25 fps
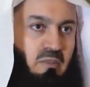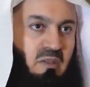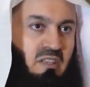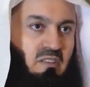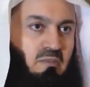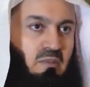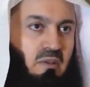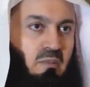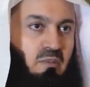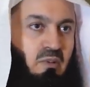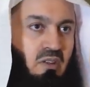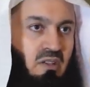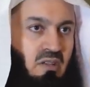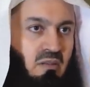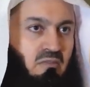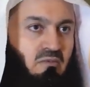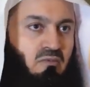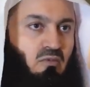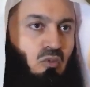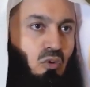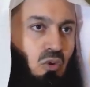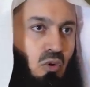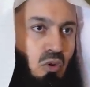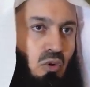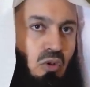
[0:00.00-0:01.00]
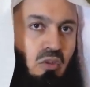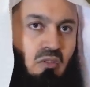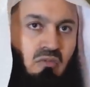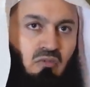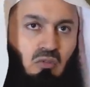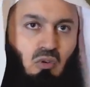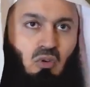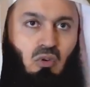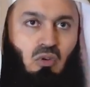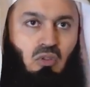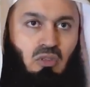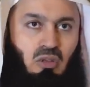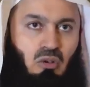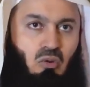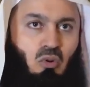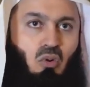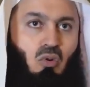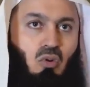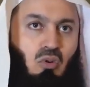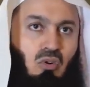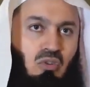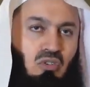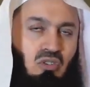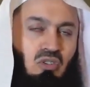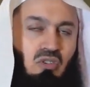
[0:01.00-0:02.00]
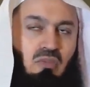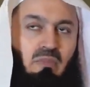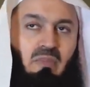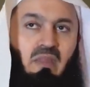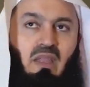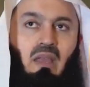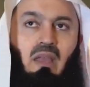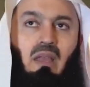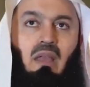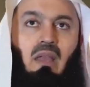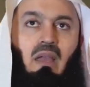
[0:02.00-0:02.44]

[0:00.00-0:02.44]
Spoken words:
peace be upon him, for the cause.